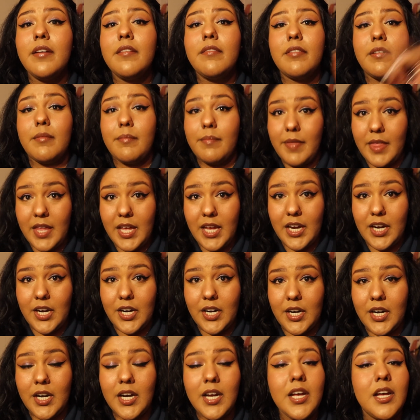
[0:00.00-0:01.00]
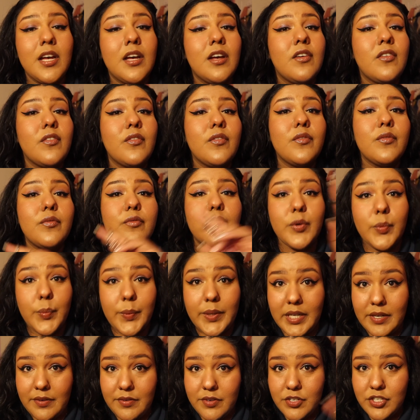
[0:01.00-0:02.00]
from there for
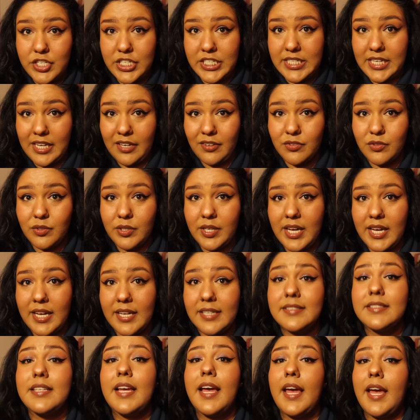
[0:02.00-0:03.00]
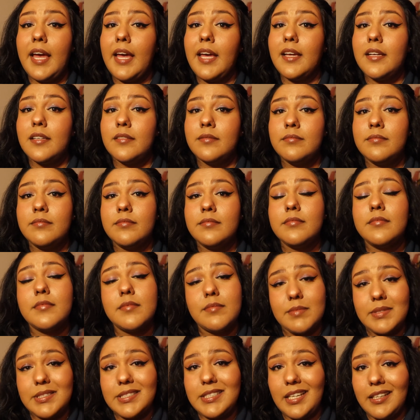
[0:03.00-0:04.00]
whenever she tells you guys, hey,
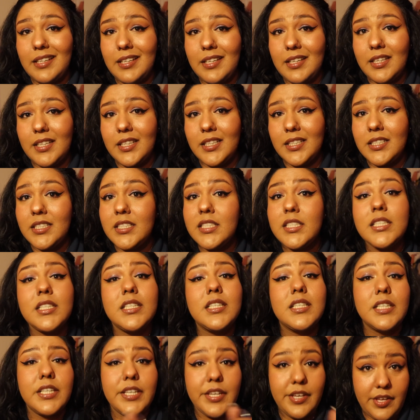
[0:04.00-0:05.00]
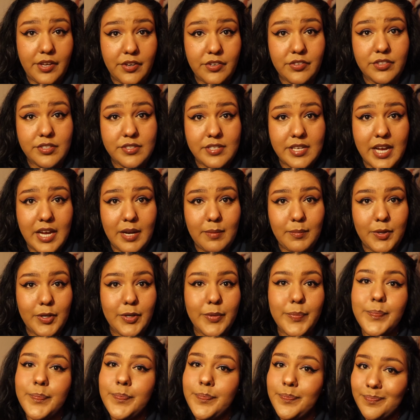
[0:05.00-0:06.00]
I'm selling. Here's the timer.
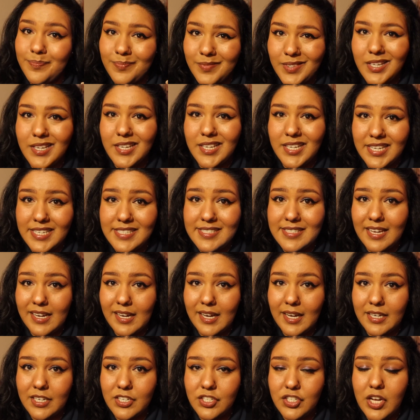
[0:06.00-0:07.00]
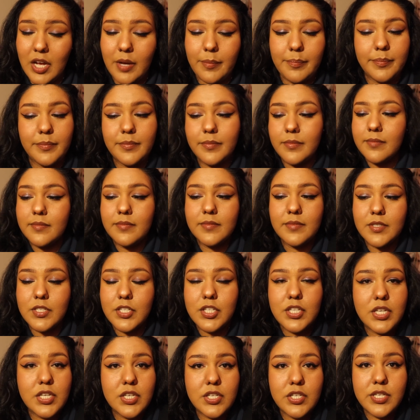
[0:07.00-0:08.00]
It's that kind of shop.
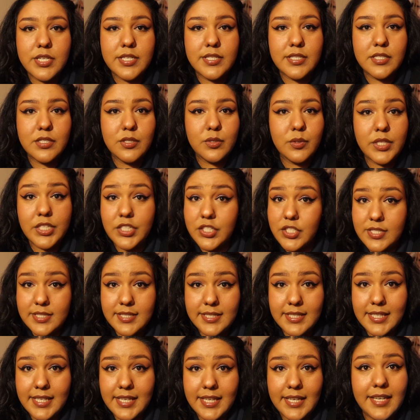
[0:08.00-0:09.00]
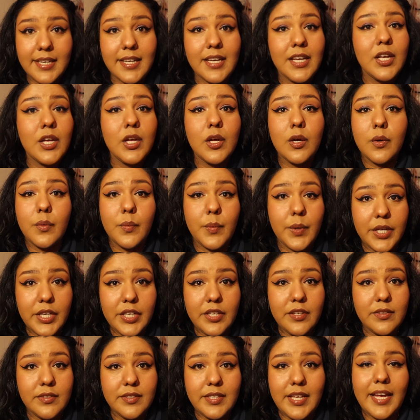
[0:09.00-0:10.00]
She's a student, she's a kid. What
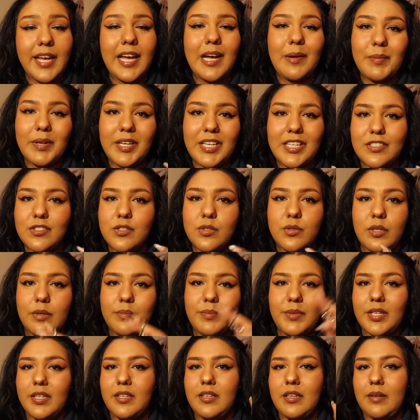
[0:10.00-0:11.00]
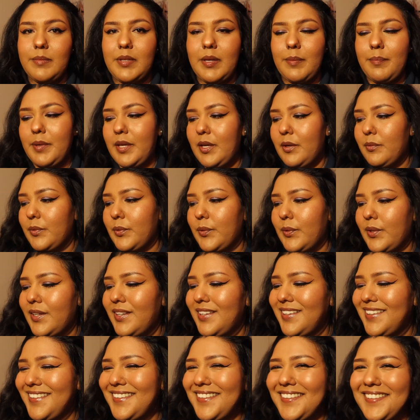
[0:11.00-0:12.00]
can you say? I'm a kid too. I'm not being rude.
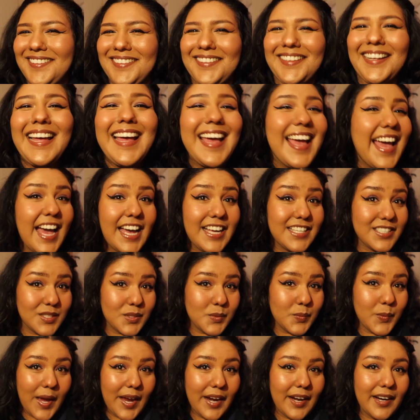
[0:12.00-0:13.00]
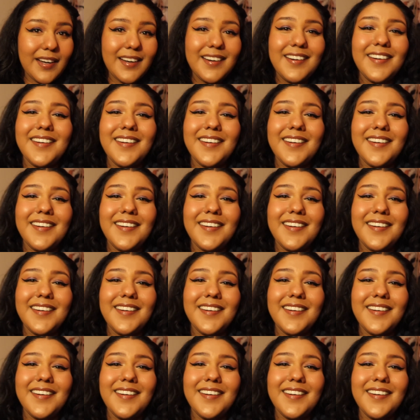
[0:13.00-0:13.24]
I swear.